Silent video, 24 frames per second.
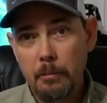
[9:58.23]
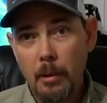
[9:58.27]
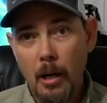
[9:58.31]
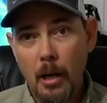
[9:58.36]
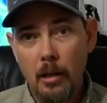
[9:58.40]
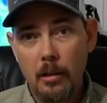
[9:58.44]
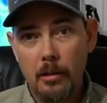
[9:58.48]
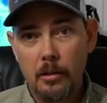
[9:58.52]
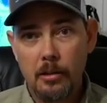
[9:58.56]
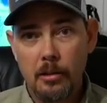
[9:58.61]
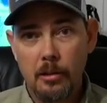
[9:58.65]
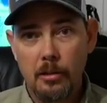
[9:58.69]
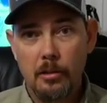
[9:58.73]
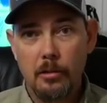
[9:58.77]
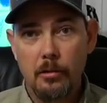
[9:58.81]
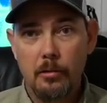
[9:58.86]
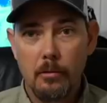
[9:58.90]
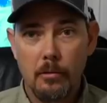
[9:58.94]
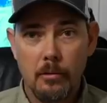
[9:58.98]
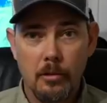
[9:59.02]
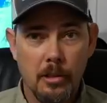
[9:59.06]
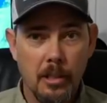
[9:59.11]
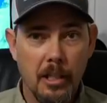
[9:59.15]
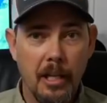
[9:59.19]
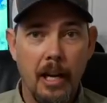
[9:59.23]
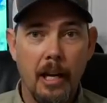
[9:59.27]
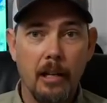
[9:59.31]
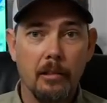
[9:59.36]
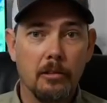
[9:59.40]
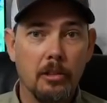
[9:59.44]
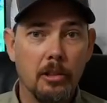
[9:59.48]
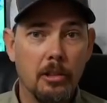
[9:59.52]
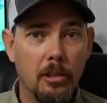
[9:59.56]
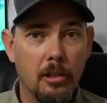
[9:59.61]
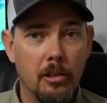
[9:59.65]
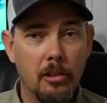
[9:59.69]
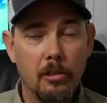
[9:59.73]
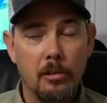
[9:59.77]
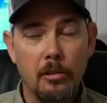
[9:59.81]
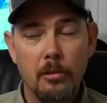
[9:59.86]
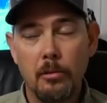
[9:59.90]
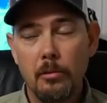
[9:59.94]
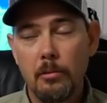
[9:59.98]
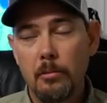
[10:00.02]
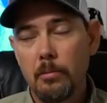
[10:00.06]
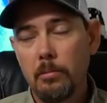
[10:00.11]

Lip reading: box sent out to you